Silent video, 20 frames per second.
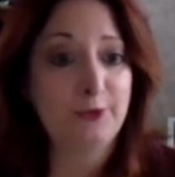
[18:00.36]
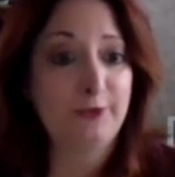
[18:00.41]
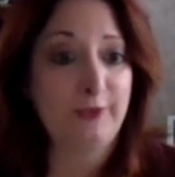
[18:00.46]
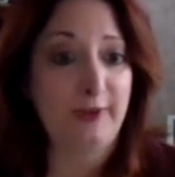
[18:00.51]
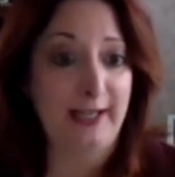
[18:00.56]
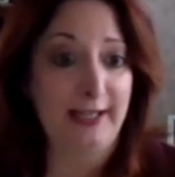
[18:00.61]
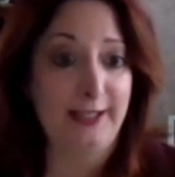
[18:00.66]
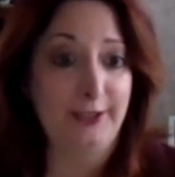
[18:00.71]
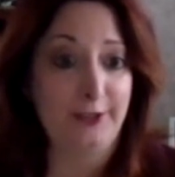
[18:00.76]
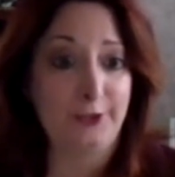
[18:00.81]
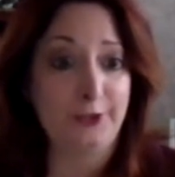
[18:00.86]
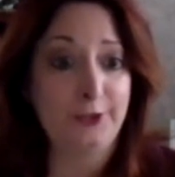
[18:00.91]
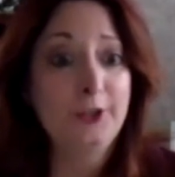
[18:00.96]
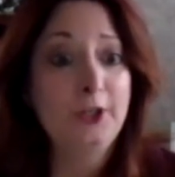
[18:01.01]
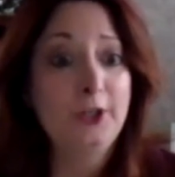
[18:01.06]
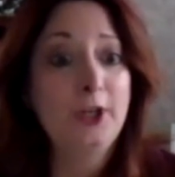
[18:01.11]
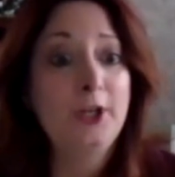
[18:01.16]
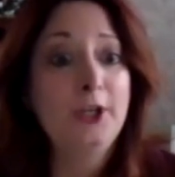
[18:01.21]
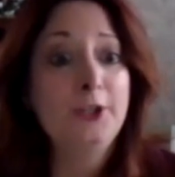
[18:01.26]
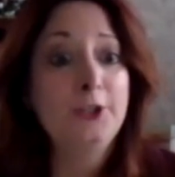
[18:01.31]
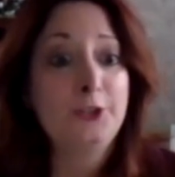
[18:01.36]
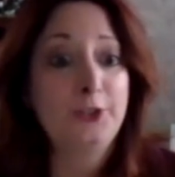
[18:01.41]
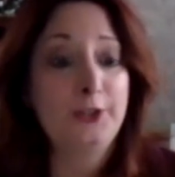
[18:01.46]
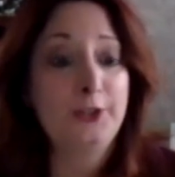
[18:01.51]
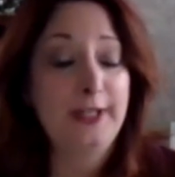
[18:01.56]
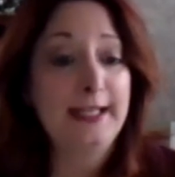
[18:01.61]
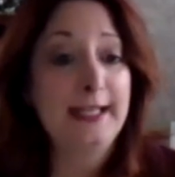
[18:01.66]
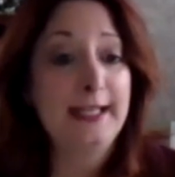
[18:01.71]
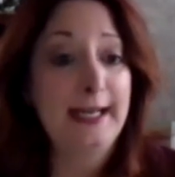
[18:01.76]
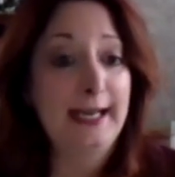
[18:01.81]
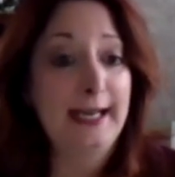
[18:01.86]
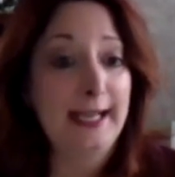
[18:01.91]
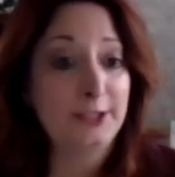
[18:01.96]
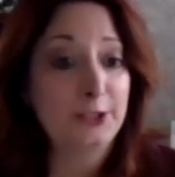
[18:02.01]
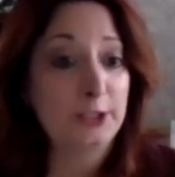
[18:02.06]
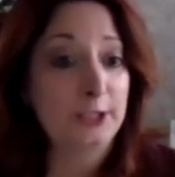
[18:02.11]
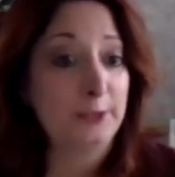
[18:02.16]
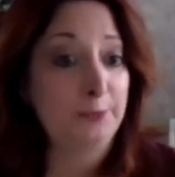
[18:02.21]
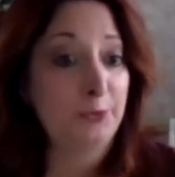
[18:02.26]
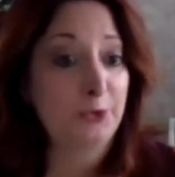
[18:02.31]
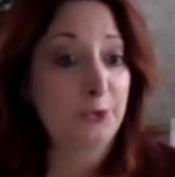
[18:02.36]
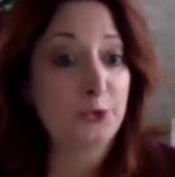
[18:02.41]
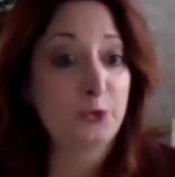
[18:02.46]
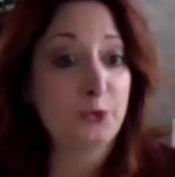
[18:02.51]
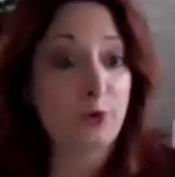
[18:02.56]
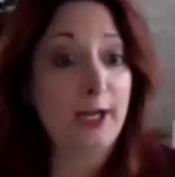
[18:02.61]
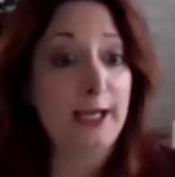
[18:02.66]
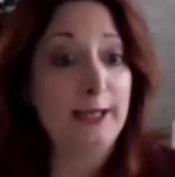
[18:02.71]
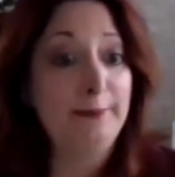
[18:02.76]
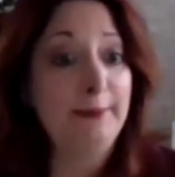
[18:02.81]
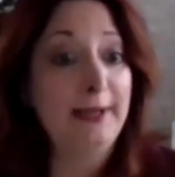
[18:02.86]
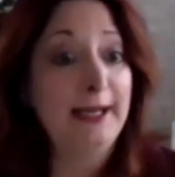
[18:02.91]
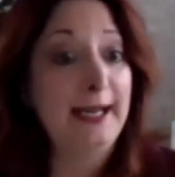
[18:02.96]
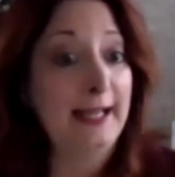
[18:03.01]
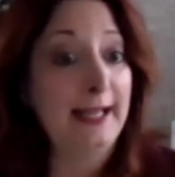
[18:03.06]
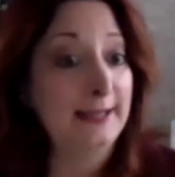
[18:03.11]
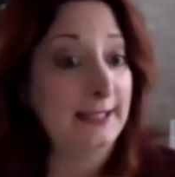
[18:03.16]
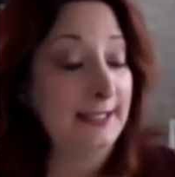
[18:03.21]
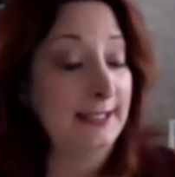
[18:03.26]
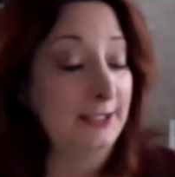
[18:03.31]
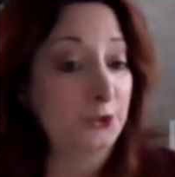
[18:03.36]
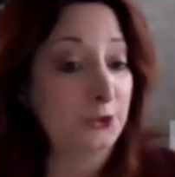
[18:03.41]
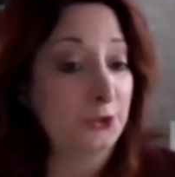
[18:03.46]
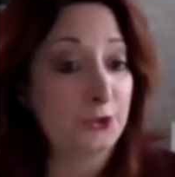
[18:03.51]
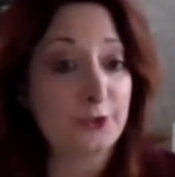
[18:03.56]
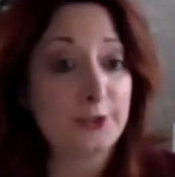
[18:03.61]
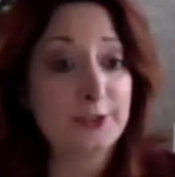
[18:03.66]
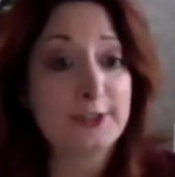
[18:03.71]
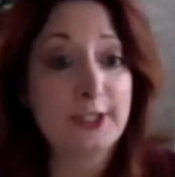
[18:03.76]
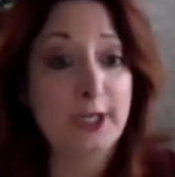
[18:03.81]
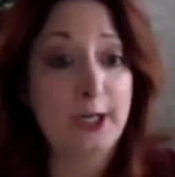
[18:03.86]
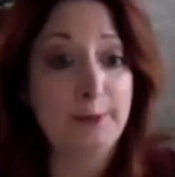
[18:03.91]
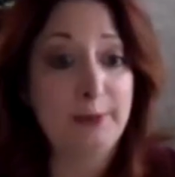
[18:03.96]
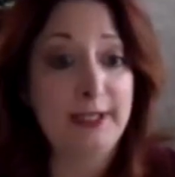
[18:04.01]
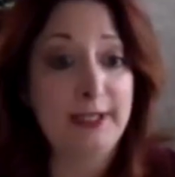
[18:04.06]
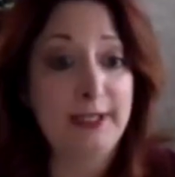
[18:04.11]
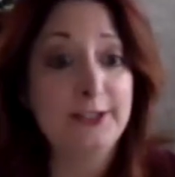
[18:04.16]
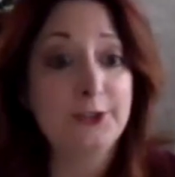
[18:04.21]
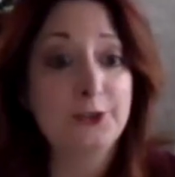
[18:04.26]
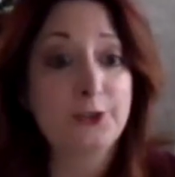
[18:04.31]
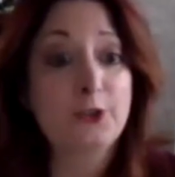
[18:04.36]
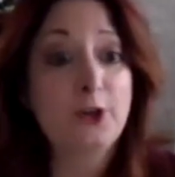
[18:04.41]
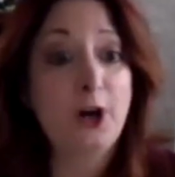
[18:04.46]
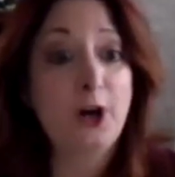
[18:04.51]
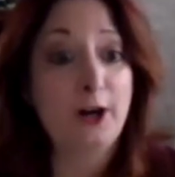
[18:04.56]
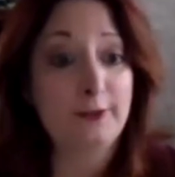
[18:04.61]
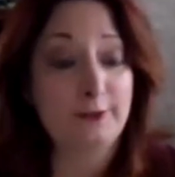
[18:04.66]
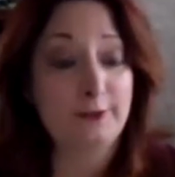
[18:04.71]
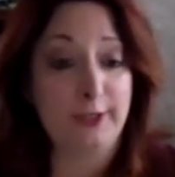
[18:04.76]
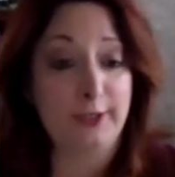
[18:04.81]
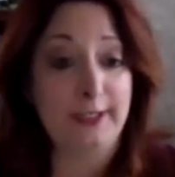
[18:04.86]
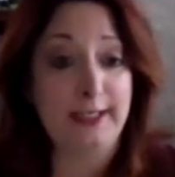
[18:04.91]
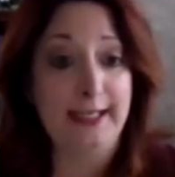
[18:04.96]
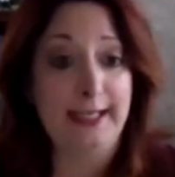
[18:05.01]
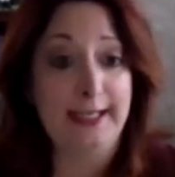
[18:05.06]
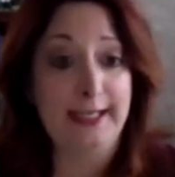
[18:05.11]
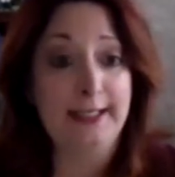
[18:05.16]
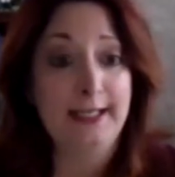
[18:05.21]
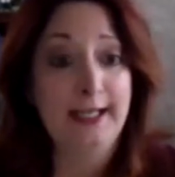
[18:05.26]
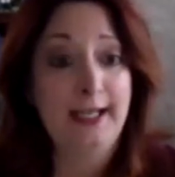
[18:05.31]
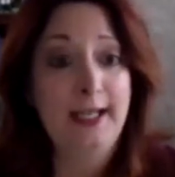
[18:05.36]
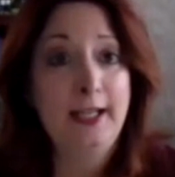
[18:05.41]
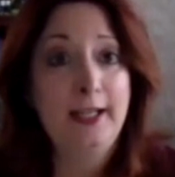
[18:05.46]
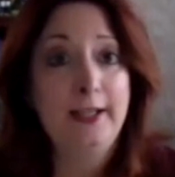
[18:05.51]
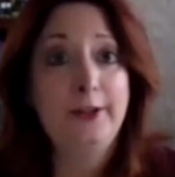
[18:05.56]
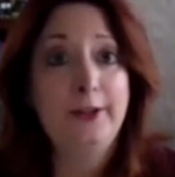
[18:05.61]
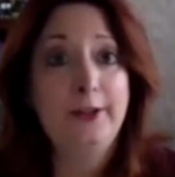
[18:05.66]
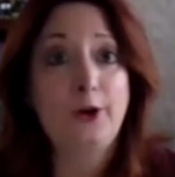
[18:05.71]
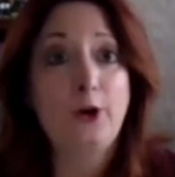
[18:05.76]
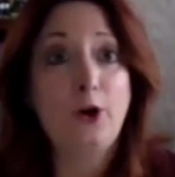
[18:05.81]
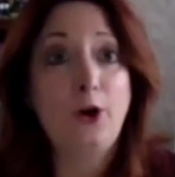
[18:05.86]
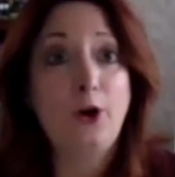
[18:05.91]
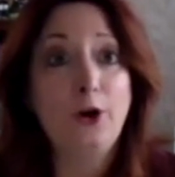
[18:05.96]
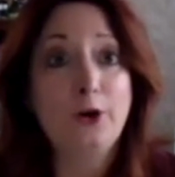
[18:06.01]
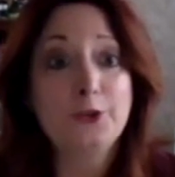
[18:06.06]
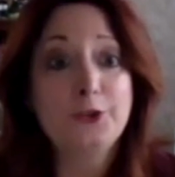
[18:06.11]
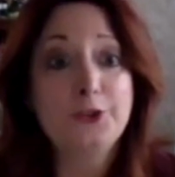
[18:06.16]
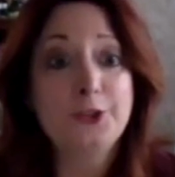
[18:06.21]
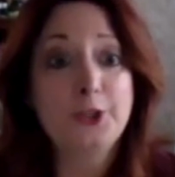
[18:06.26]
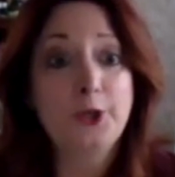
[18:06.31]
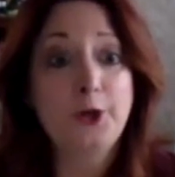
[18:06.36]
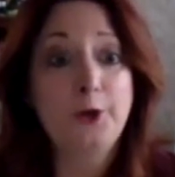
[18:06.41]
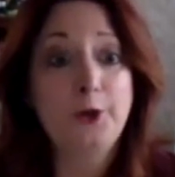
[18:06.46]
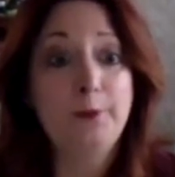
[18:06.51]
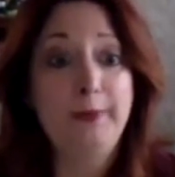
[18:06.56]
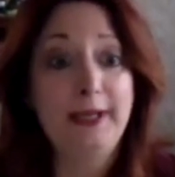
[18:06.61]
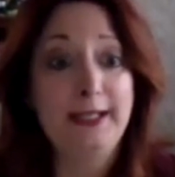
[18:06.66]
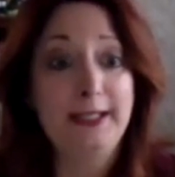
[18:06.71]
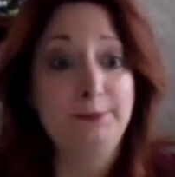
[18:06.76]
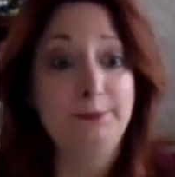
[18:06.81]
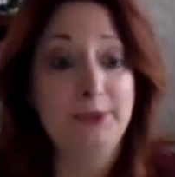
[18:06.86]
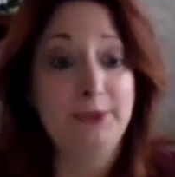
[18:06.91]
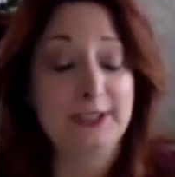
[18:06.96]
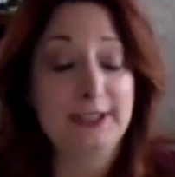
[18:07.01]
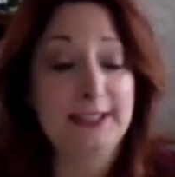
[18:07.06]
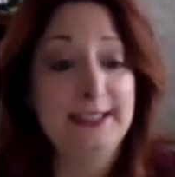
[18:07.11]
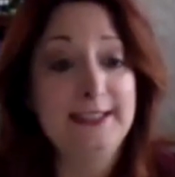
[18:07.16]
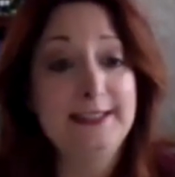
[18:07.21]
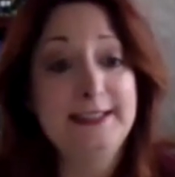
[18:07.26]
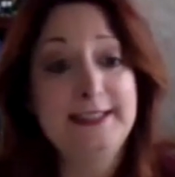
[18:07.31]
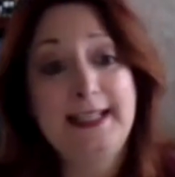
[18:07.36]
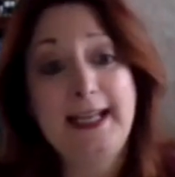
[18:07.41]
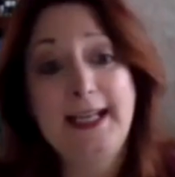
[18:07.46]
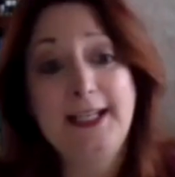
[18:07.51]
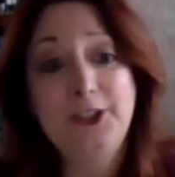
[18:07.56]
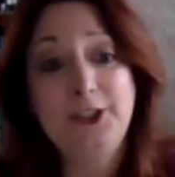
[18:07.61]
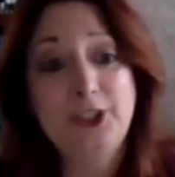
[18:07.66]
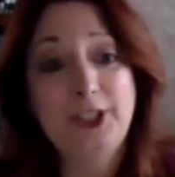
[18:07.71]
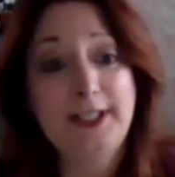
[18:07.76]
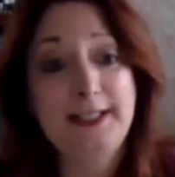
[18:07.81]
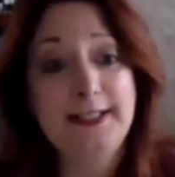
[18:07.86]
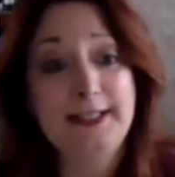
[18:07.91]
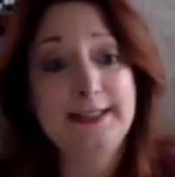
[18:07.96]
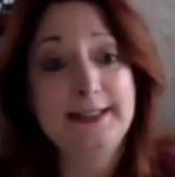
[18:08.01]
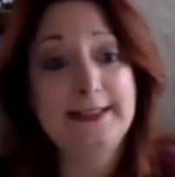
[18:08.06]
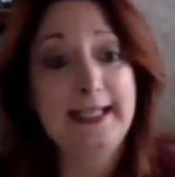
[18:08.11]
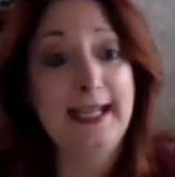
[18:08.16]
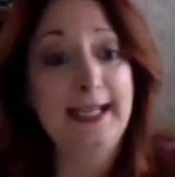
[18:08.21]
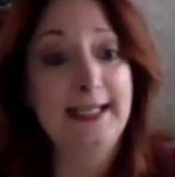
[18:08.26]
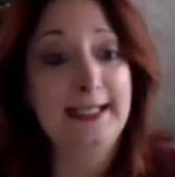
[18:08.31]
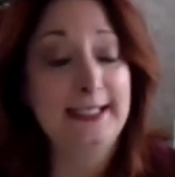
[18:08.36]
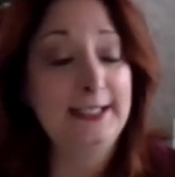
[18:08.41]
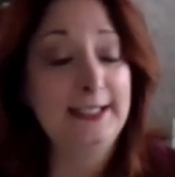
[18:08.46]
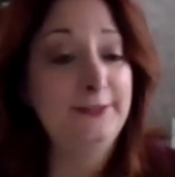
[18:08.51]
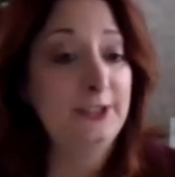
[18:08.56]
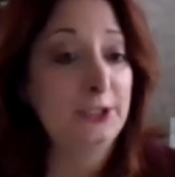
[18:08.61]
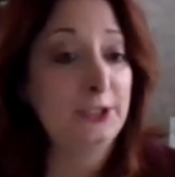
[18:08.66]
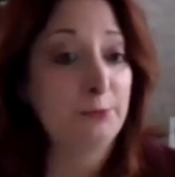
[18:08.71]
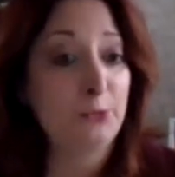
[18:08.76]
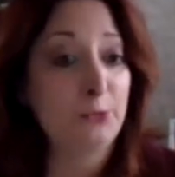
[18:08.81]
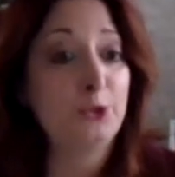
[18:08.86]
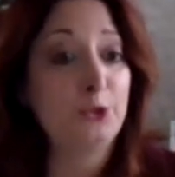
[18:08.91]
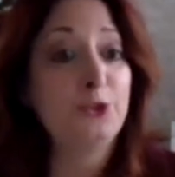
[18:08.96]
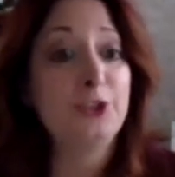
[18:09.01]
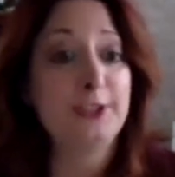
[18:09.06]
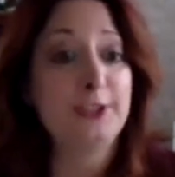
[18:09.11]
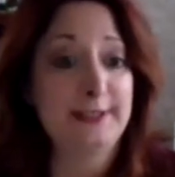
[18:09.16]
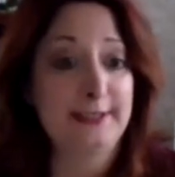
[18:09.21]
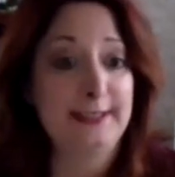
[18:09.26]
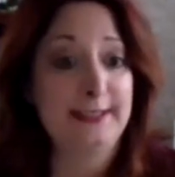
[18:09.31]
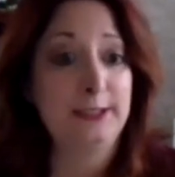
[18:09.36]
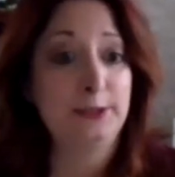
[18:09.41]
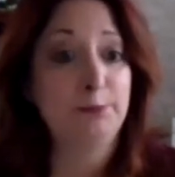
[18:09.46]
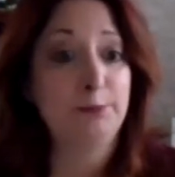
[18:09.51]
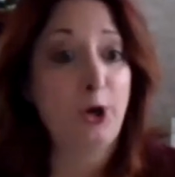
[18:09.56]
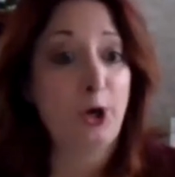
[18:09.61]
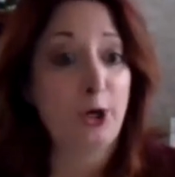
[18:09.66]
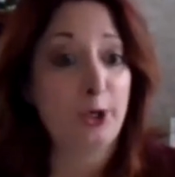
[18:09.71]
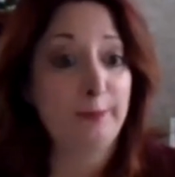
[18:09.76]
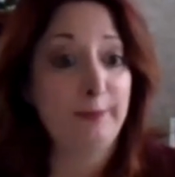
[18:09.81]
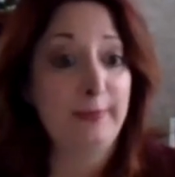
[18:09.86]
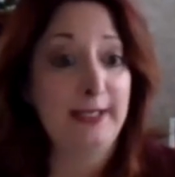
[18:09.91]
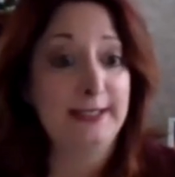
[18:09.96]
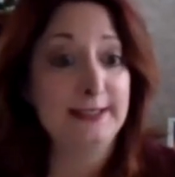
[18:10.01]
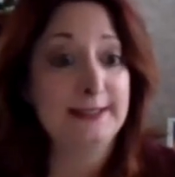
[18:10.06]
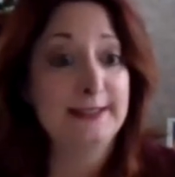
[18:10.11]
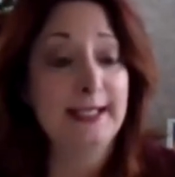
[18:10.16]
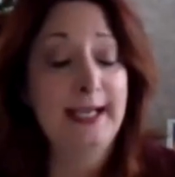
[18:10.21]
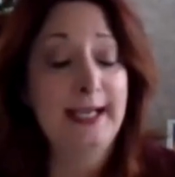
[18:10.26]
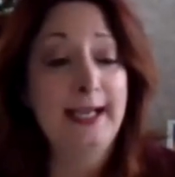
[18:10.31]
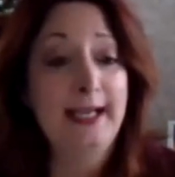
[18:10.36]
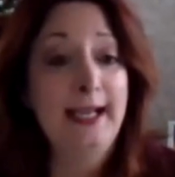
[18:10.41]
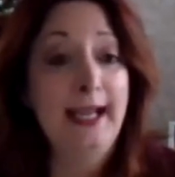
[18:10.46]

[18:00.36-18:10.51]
provider. So they can actually prescribe it and the insurance companies are covering it. There are also many police stations and even emergency departments